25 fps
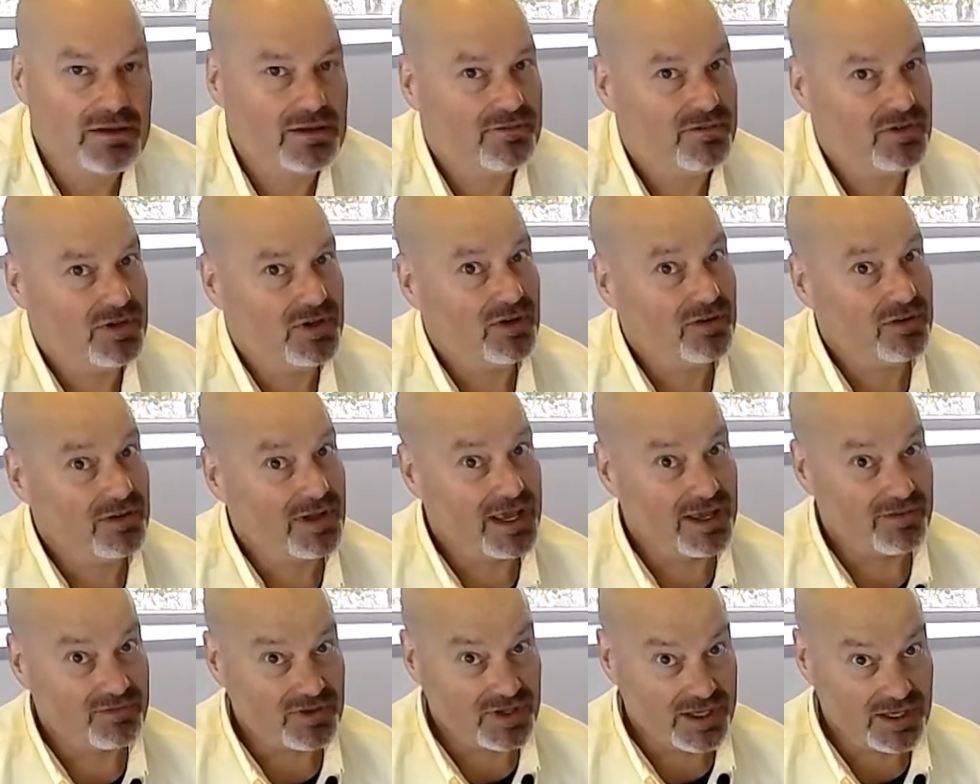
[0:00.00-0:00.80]
If you don't
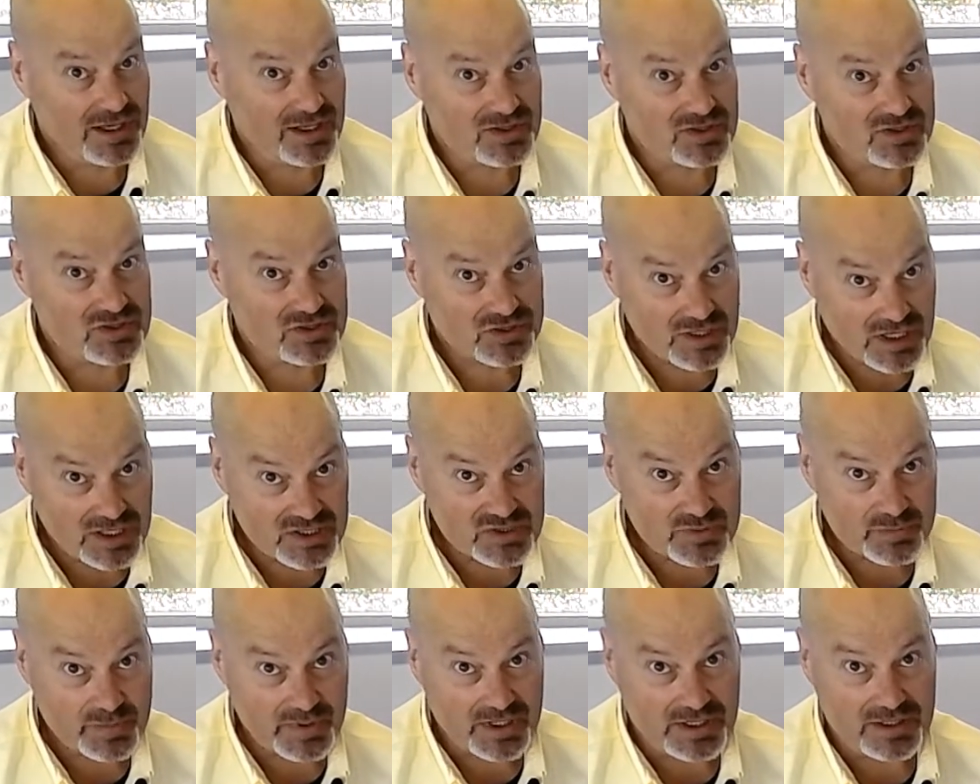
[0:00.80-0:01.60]
have kids,
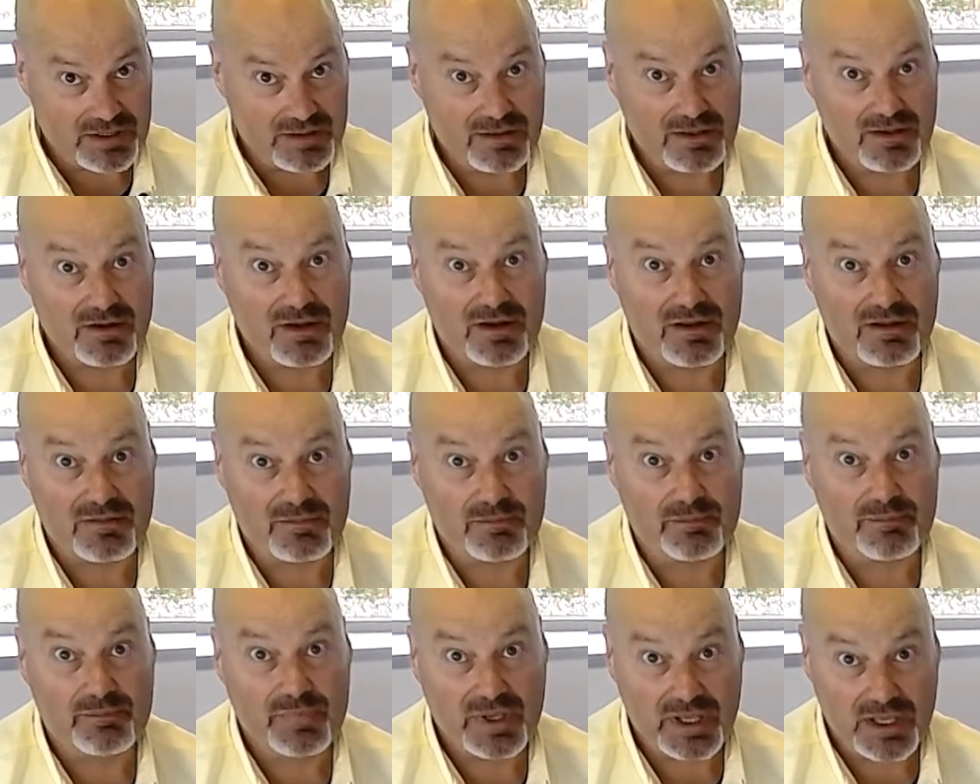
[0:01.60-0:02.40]
trust me, they're a
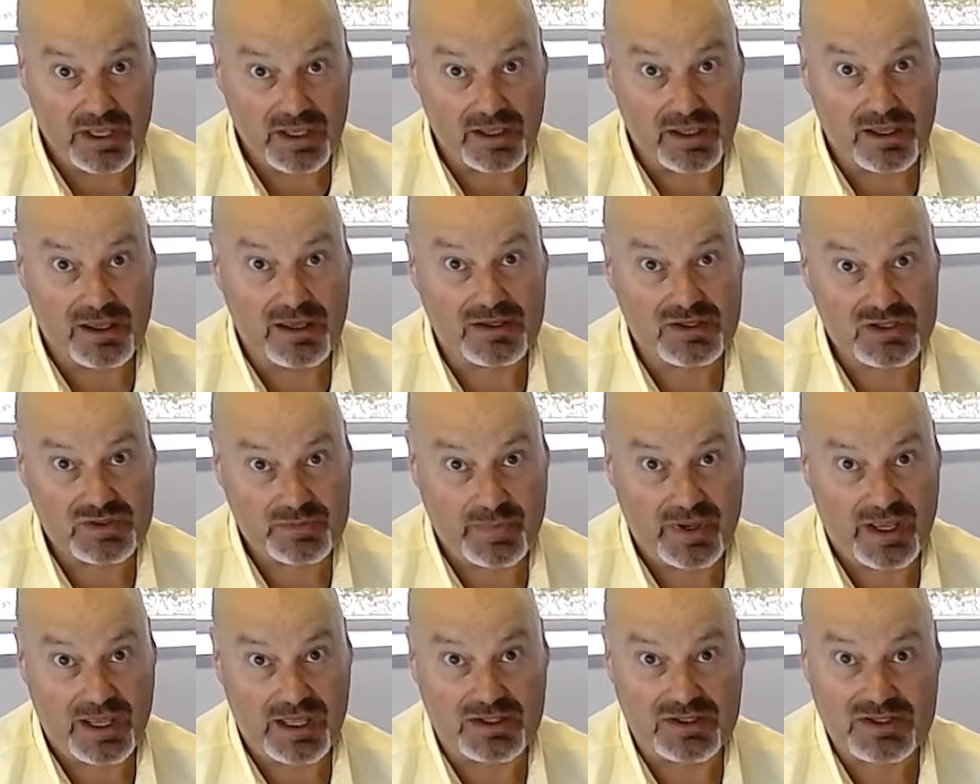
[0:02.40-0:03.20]
big
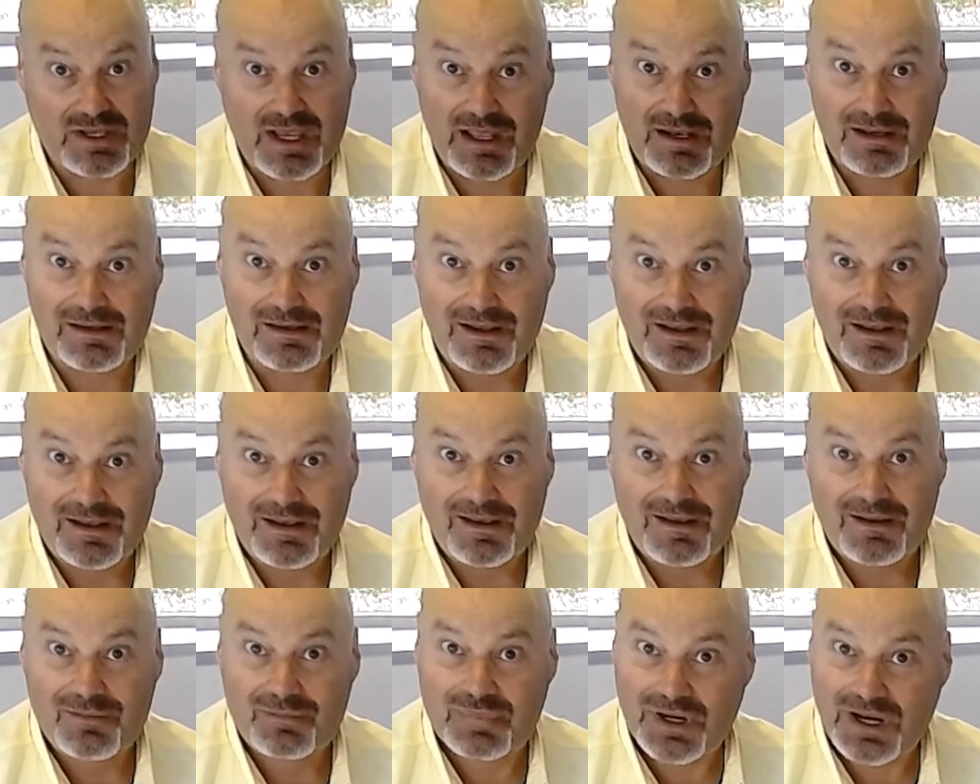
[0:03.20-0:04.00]
expense. And
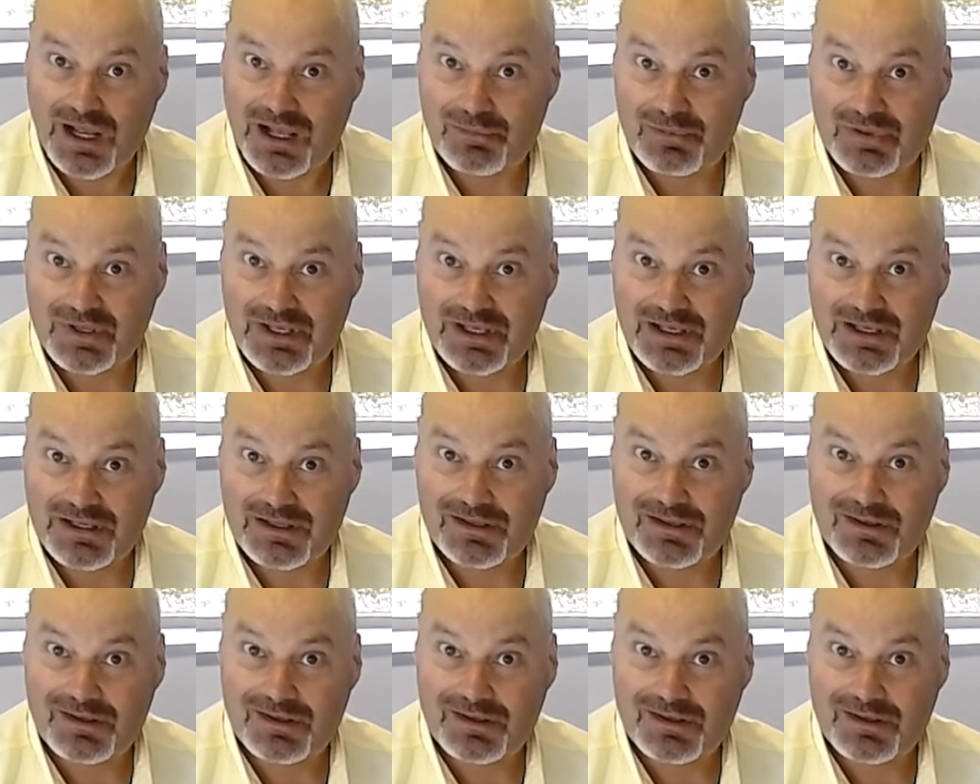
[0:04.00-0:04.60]
probably